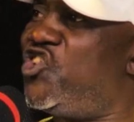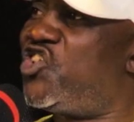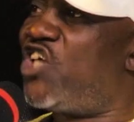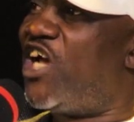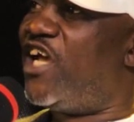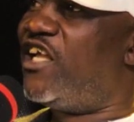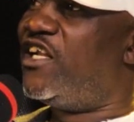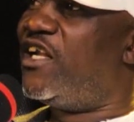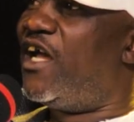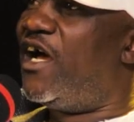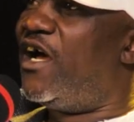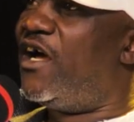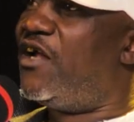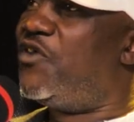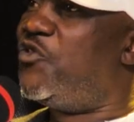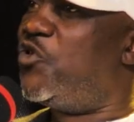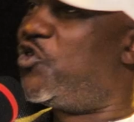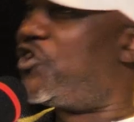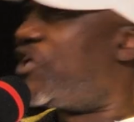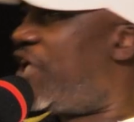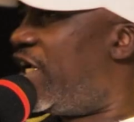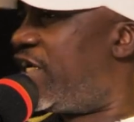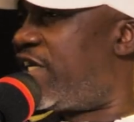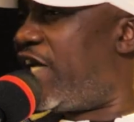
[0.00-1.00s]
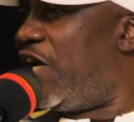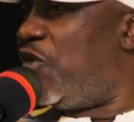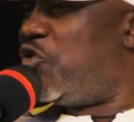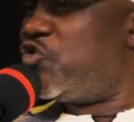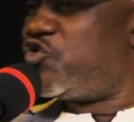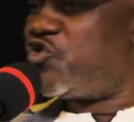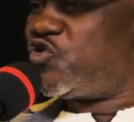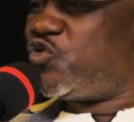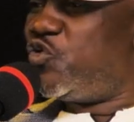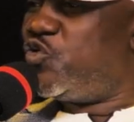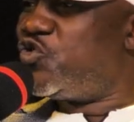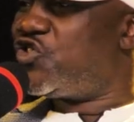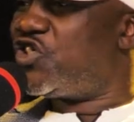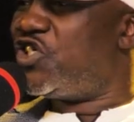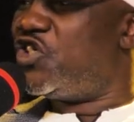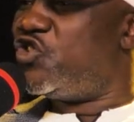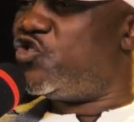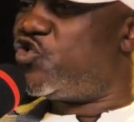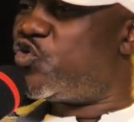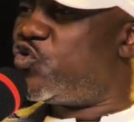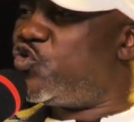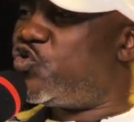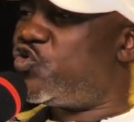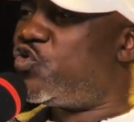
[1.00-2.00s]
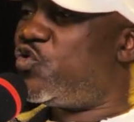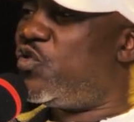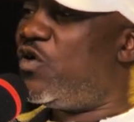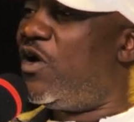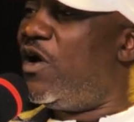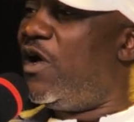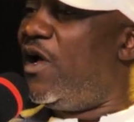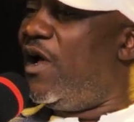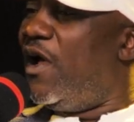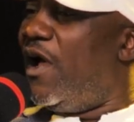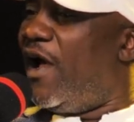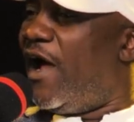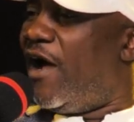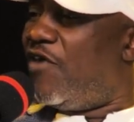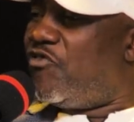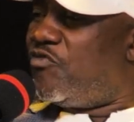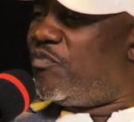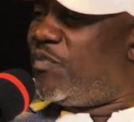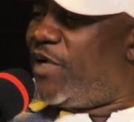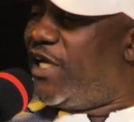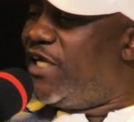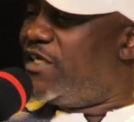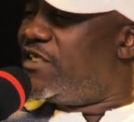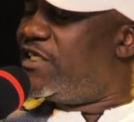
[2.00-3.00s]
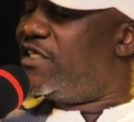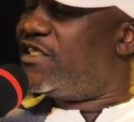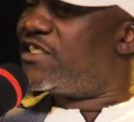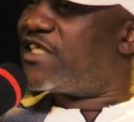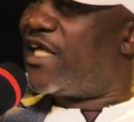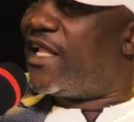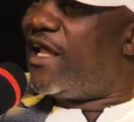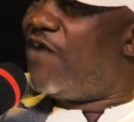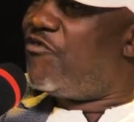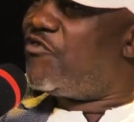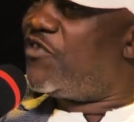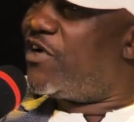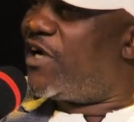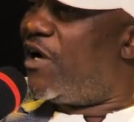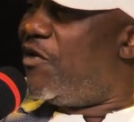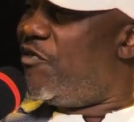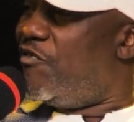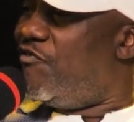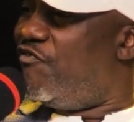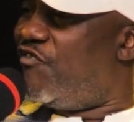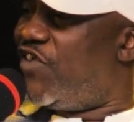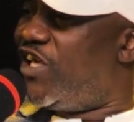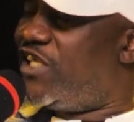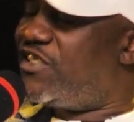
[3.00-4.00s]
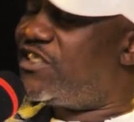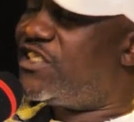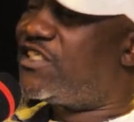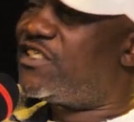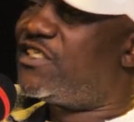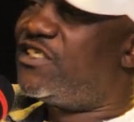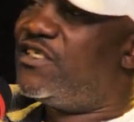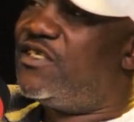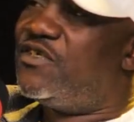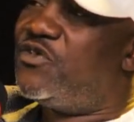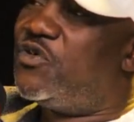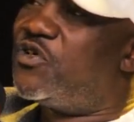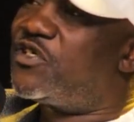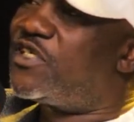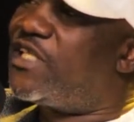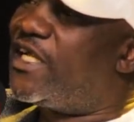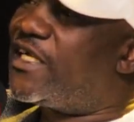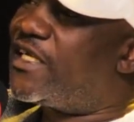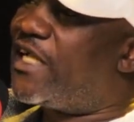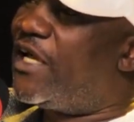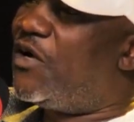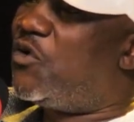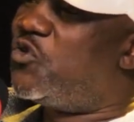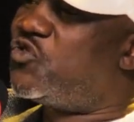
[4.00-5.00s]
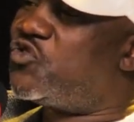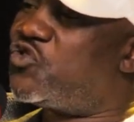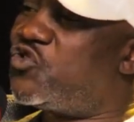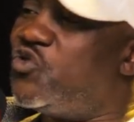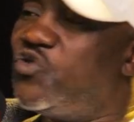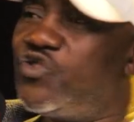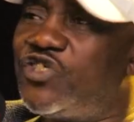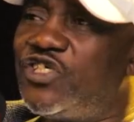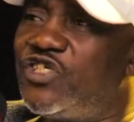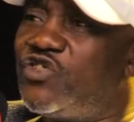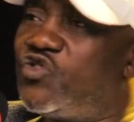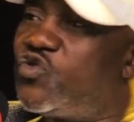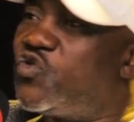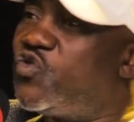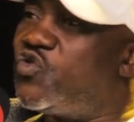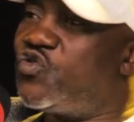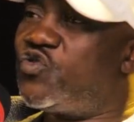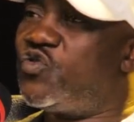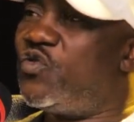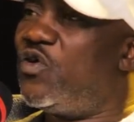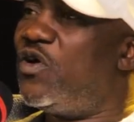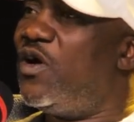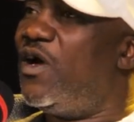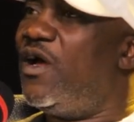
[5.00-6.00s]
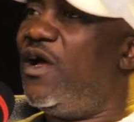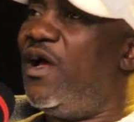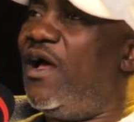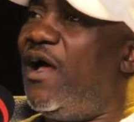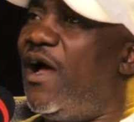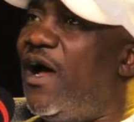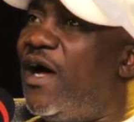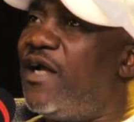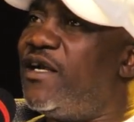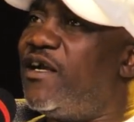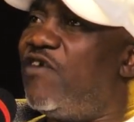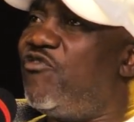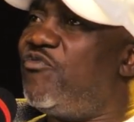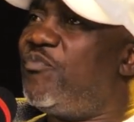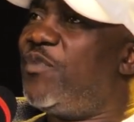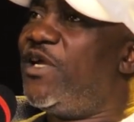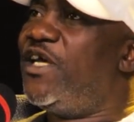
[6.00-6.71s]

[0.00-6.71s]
China, not that I was using juju. I've played in South Africa with vets, not that I was using juju. And I've